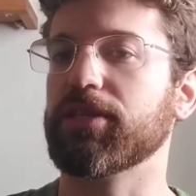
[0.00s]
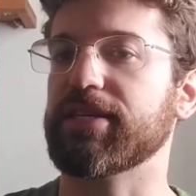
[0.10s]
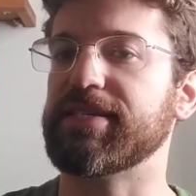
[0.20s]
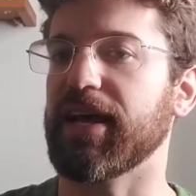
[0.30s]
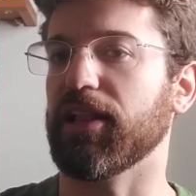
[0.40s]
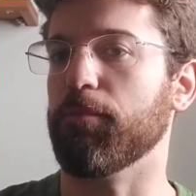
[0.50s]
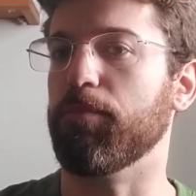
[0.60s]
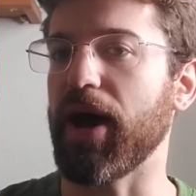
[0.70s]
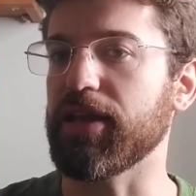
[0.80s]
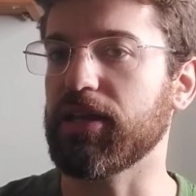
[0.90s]
to sell a
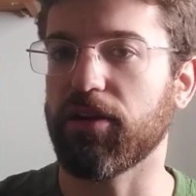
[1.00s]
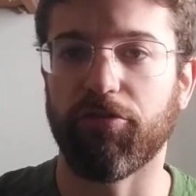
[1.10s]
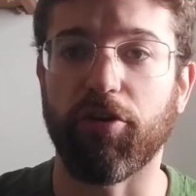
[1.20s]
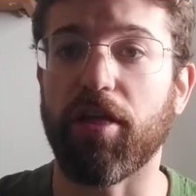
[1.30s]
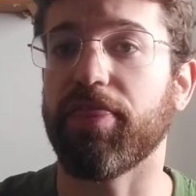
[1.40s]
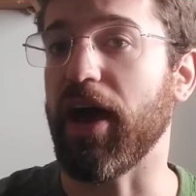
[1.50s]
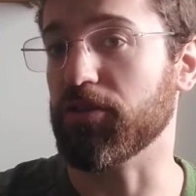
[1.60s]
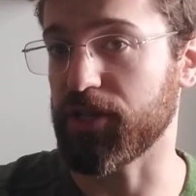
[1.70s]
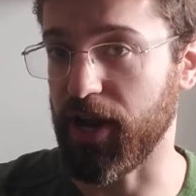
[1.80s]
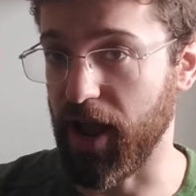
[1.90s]
bike for a
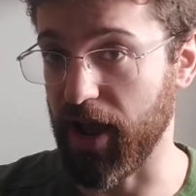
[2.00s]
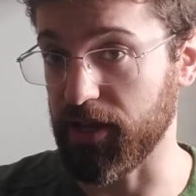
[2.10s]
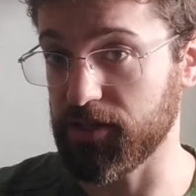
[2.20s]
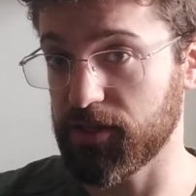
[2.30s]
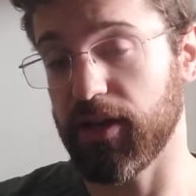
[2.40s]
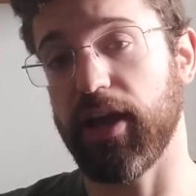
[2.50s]
1,000 reais